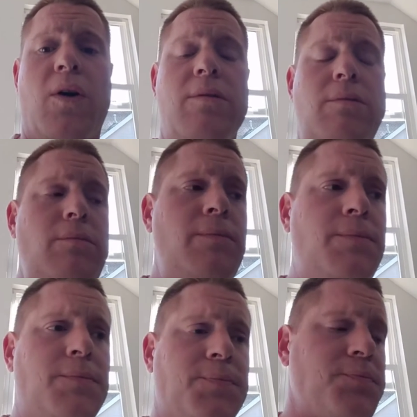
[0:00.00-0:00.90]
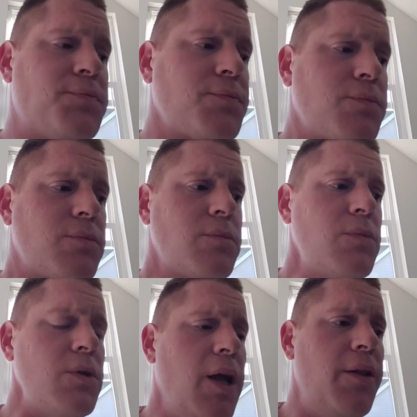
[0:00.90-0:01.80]

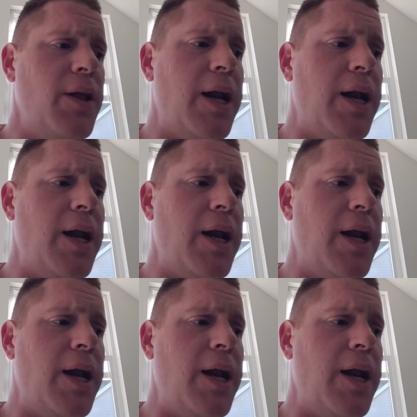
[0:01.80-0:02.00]
And then I